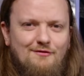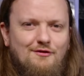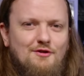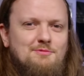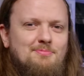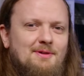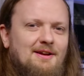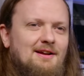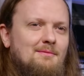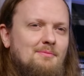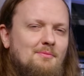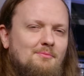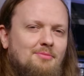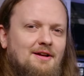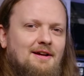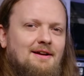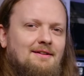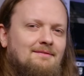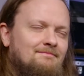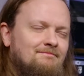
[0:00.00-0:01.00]
you first pick it up and
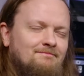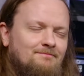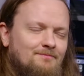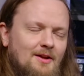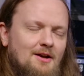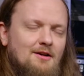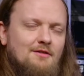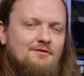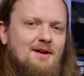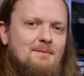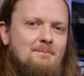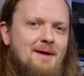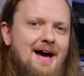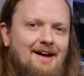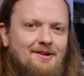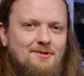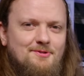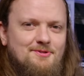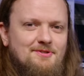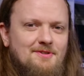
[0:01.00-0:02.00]
play it know if that
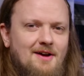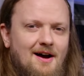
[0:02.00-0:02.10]
matters or